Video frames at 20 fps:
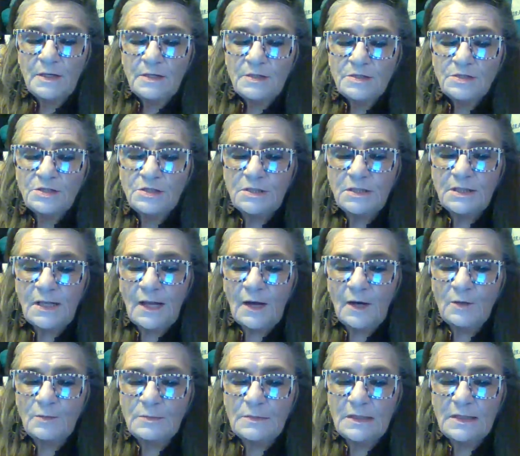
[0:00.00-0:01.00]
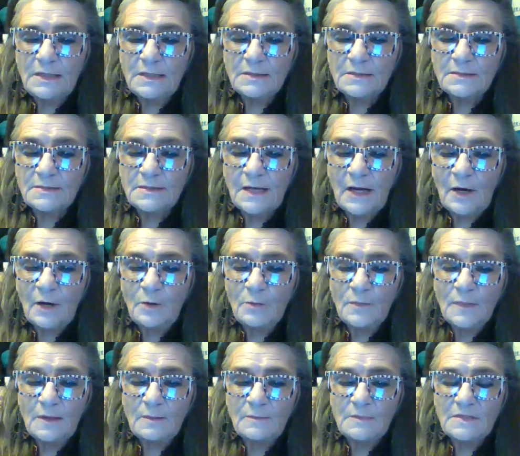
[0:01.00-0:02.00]
She had hoped against hope
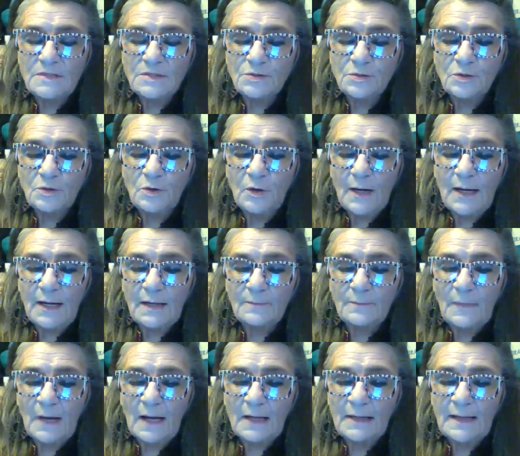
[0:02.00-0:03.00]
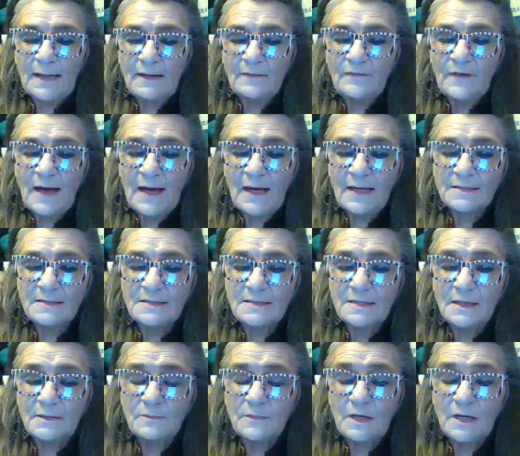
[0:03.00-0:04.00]
that Mr. Grant might have had
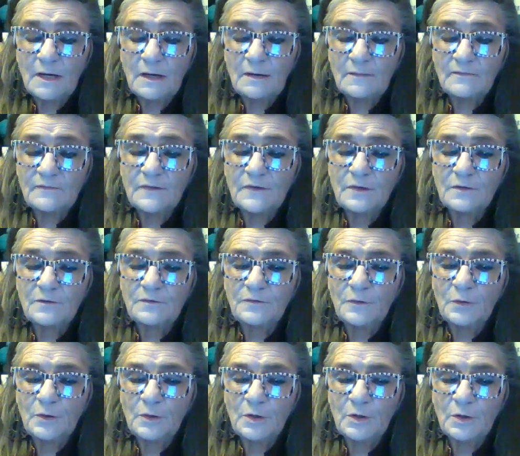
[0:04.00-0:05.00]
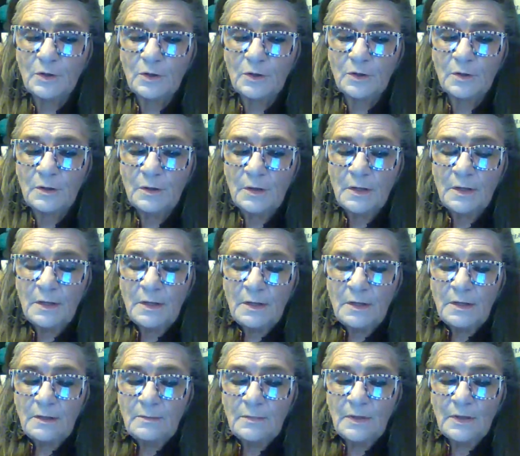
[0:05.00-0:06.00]
some comfort for her,
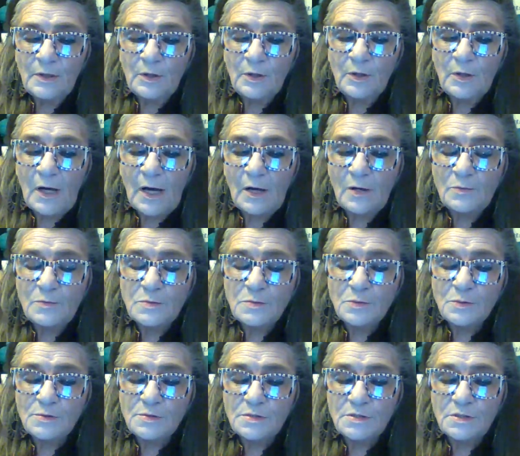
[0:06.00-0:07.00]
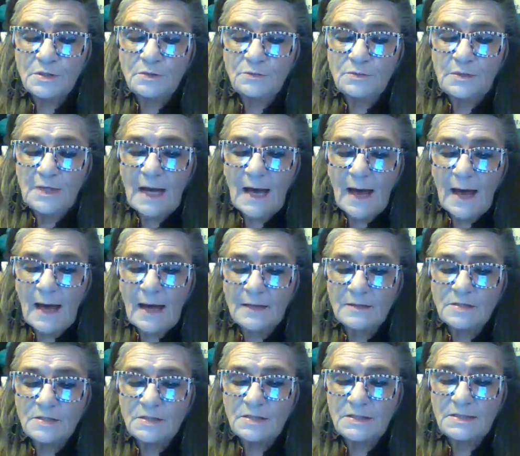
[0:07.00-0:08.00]
but her hopes were soon
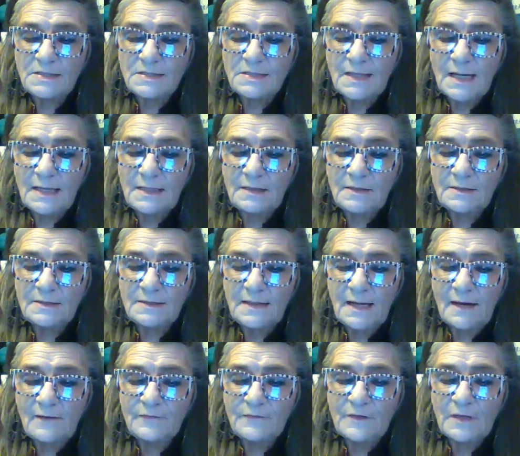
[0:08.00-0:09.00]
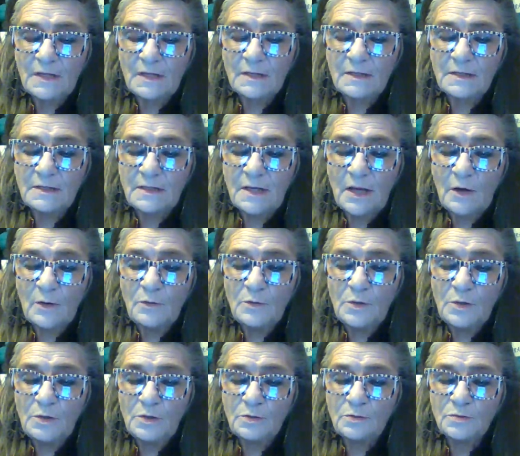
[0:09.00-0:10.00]
dashed. He stated definitely no
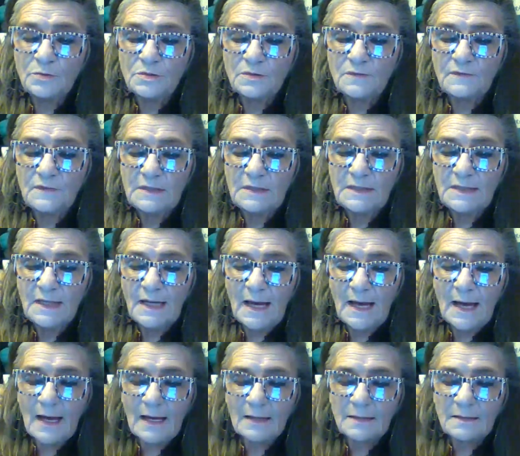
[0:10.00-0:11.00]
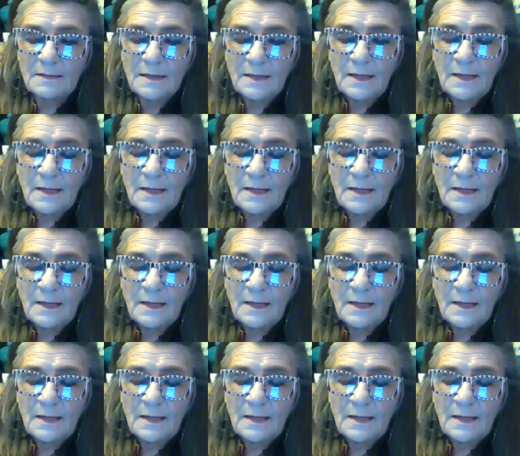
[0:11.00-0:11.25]
news of any kind